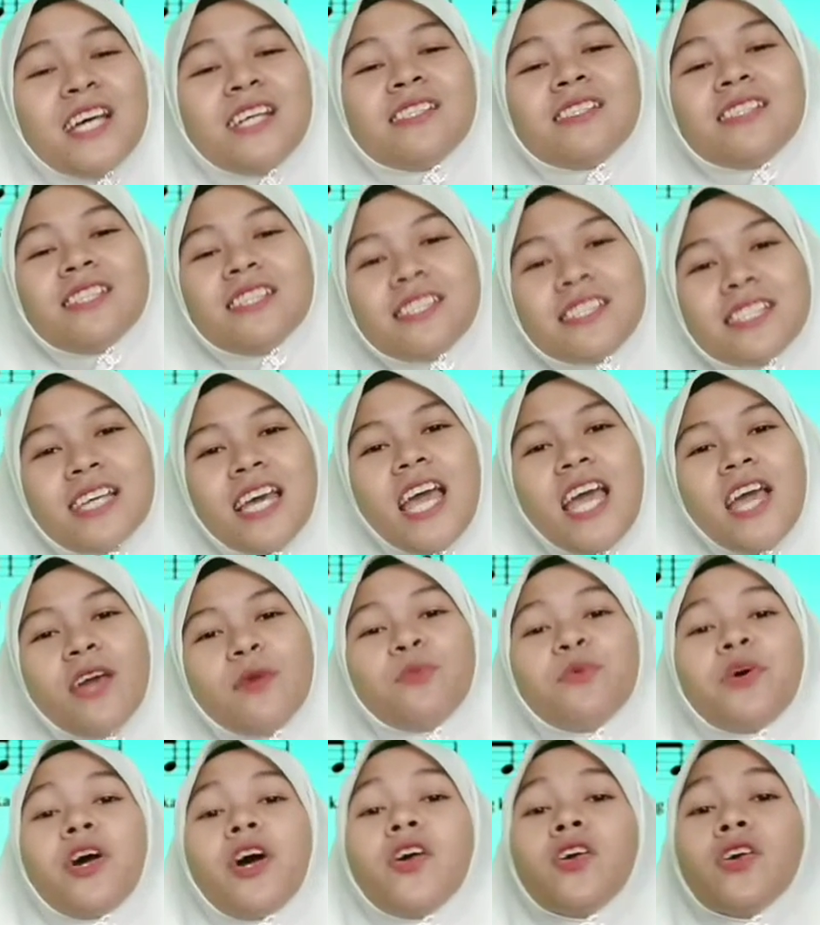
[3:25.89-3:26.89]
Today
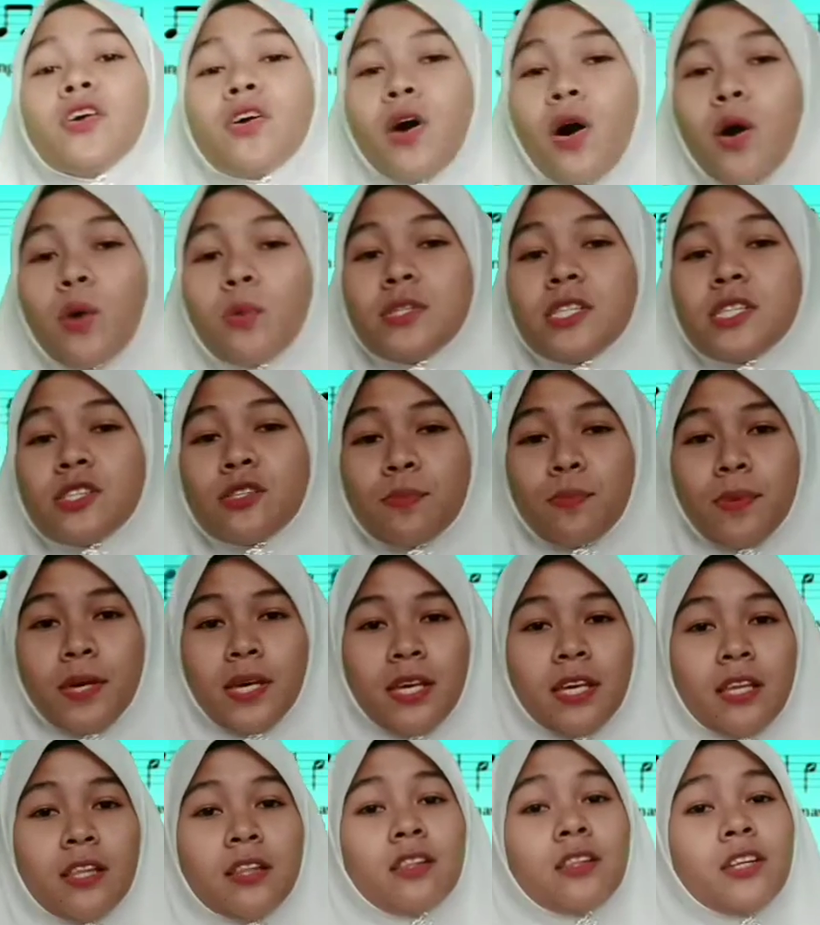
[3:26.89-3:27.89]
we are going to
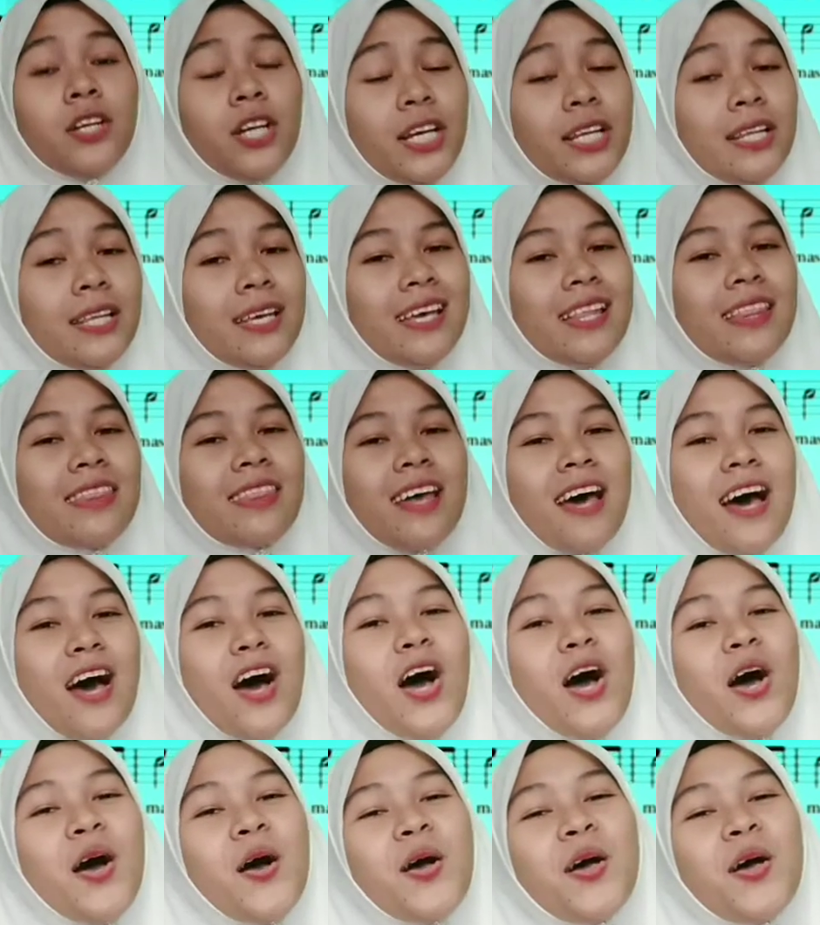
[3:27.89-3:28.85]
begin learning the